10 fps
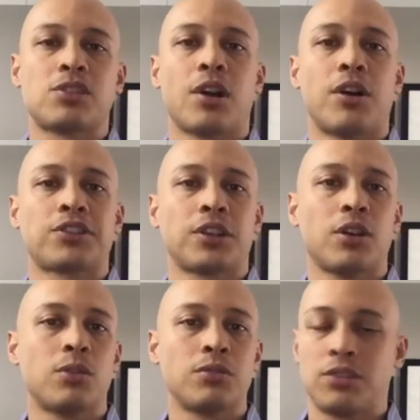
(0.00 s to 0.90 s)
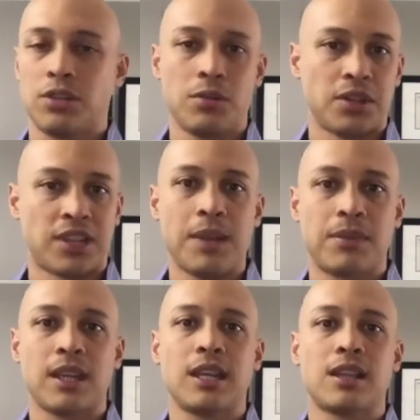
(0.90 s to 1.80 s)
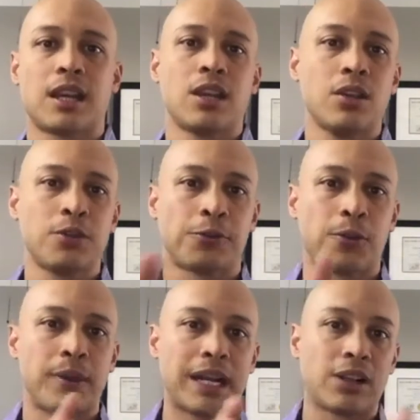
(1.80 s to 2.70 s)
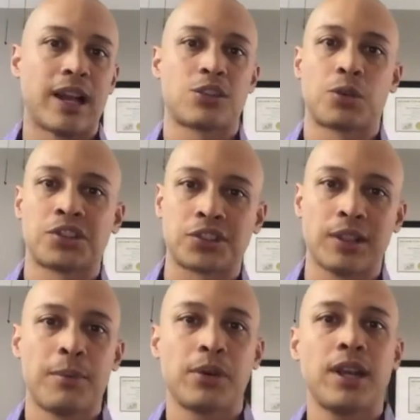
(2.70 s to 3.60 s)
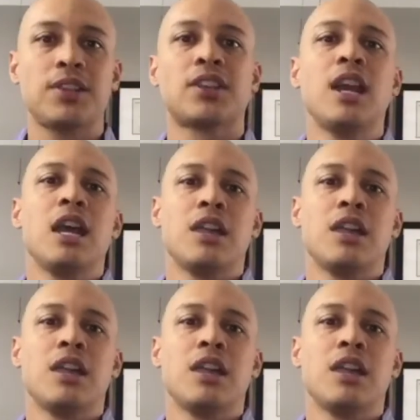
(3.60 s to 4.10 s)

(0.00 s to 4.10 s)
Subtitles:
to also do the same thing that I use for my clients who are celebrities